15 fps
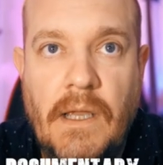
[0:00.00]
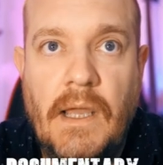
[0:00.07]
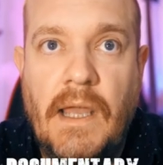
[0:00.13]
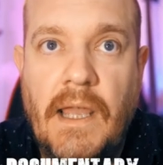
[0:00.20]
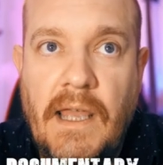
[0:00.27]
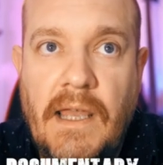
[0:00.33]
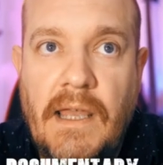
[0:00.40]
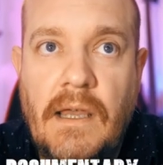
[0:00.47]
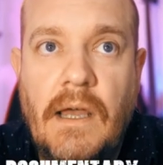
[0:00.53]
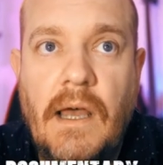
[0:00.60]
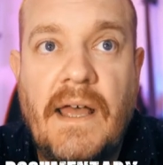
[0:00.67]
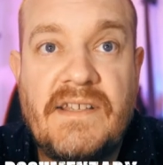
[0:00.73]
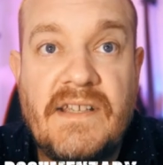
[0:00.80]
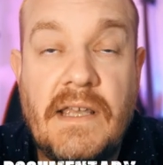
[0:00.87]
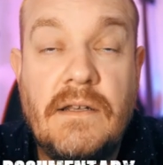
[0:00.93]
Here,
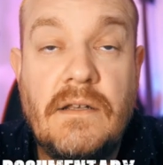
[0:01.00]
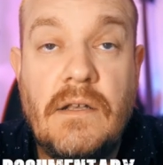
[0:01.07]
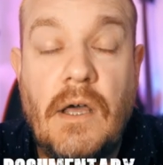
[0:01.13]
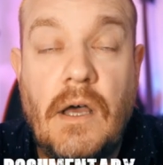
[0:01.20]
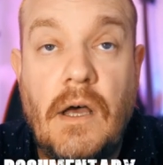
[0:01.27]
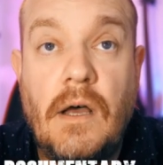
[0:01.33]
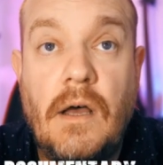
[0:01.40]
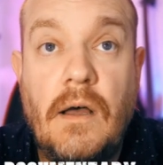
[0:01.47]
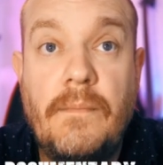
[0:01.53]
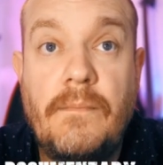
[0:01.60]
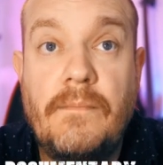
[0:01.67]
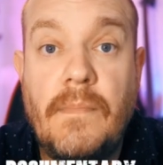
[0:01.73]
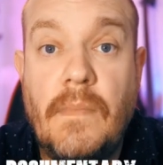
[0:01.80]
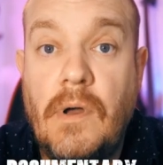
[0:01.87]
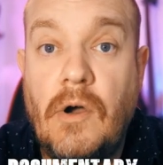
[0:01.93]
as in
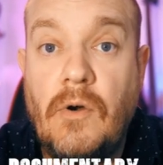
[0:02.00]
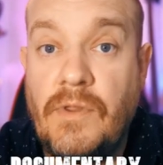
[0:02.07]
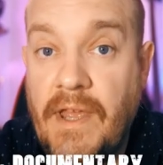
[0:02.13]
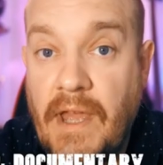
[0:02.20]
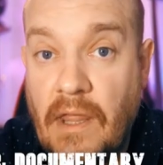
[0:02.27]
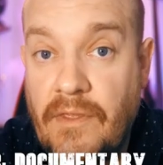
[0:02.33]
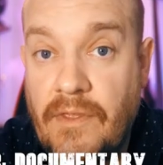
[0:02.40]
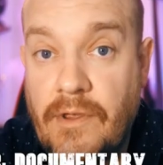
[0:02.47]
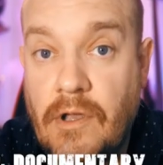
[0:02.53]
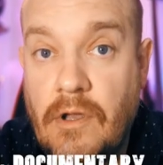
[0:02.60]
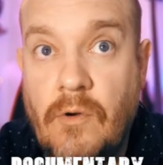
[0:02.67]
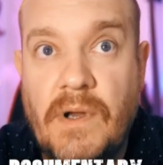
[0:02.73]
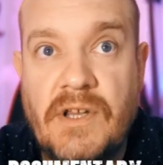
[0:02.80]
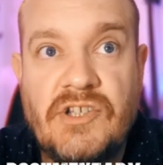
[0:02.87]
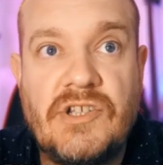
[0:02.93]
all the other
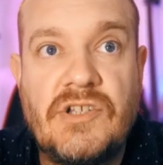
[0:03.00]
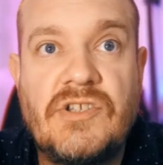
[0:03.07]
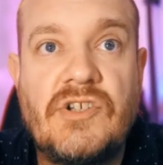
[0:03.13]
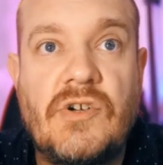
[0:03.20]
questions,